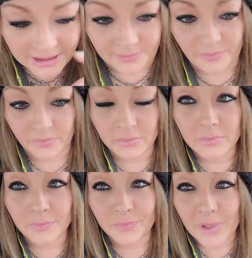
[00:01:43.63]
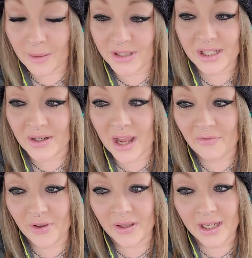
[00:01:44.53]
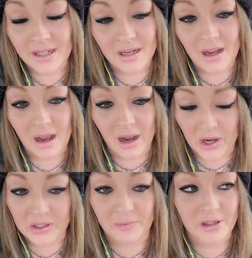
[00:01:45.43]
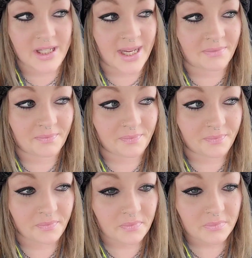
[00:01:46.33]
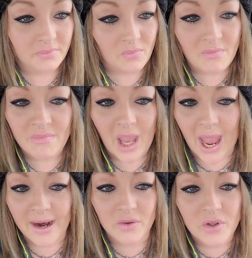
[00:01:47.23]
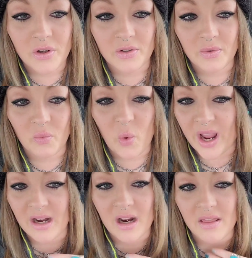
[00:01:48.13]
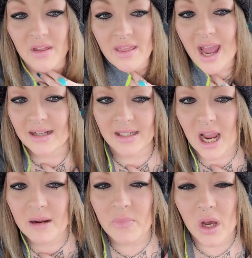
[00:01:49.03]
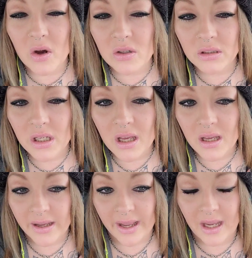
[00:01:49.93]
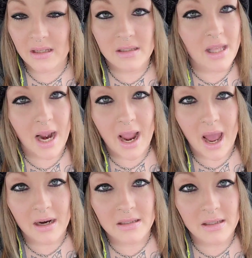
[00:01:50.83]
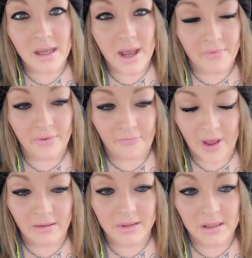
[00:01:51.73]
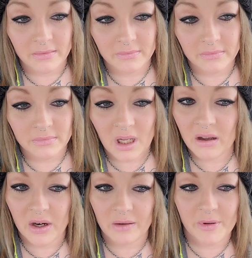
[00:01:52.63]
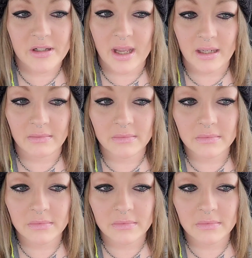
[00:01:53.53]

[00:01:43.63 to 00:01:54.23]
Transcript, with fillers: I'm still not feeling 100%. I don't know when the last time, though, is that I honestly ever felt 100%.